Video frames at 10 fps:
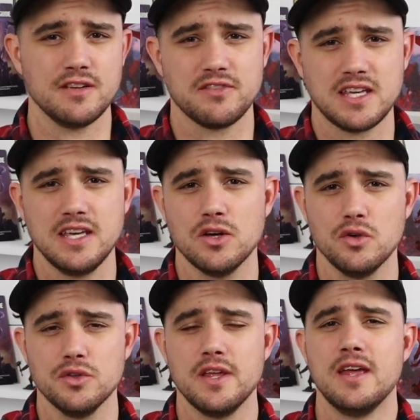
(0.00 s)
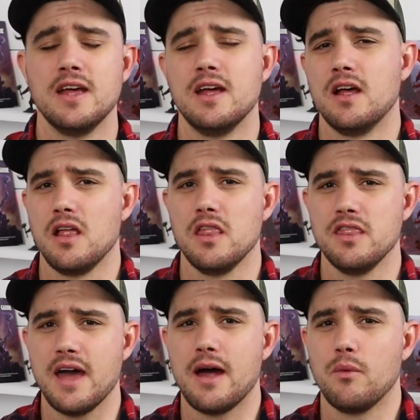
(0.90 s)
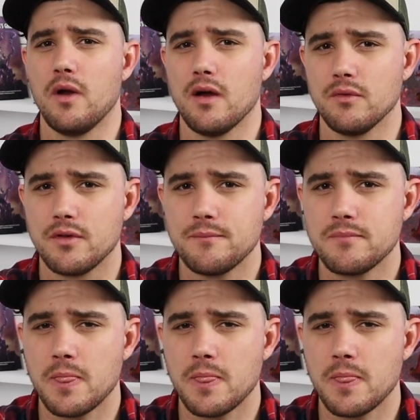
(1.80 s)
have killed that round.